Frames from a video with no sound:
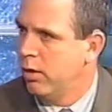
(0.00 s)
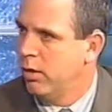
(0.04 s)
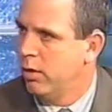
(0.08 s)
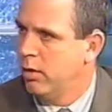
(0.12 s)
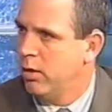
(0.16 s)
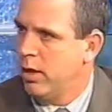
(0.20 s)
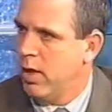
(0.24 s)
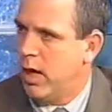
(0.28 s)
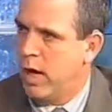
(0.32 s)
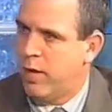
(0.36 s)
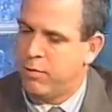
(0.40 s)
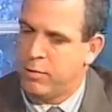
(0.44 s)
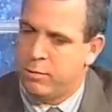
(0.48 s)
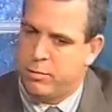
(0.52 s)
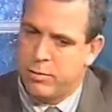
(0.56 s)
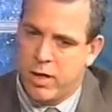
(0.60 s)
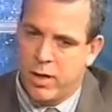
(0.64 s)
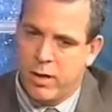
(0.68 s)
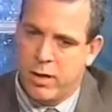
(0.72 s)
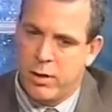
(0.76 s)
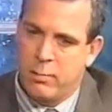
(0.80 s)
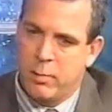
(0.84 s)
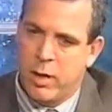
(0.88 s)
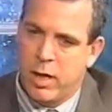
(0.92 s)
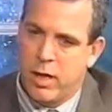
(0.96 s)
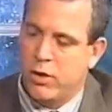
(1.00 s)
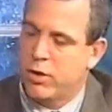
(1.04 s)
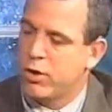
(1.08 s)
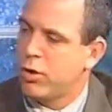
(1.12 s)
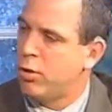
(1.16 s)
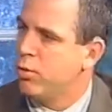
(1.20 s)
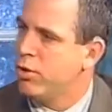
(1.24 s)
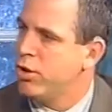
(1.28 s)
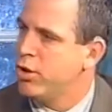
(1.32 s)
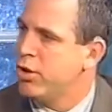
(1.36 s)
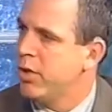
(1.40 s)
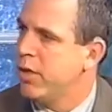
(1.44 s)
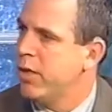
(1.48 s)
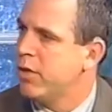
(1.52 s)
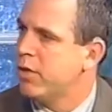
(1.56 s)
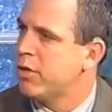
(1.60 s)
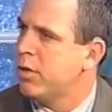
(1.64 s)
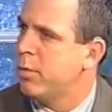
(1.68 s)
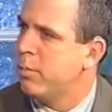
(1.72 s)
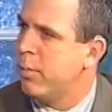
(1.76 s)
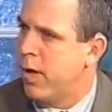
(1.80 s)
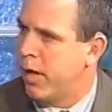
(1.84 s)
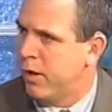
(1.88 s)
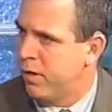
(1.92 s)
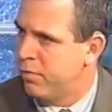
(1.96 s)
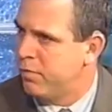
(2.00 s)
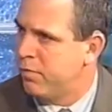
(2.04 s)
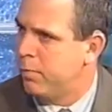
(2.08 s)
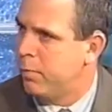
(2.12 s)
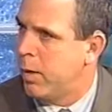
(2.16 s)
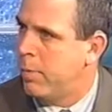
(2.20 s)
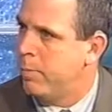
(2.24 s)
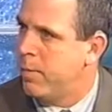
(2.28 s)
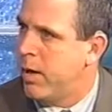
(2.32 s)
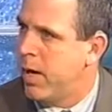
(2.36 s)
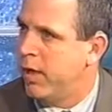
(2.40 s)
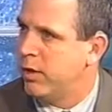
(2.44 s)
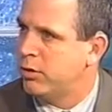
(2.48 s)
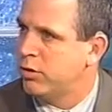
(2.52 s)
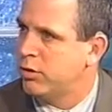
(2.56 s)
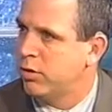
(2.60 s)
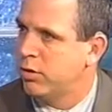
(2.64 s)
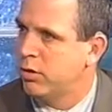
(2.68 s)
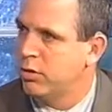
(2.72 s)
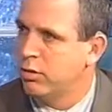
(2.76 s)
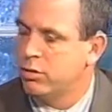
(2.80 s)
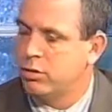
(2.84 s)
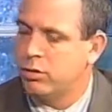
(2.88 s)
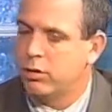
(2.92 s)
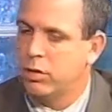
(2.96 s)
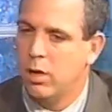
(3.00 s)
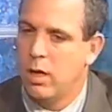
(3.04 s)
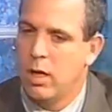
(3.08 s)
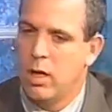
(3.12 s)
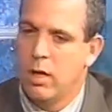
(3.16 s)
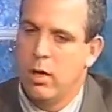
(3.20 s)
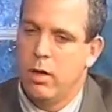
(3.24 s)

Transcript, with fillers: Mm, I've obtained good. my associates. I'm headed for my bachelor's.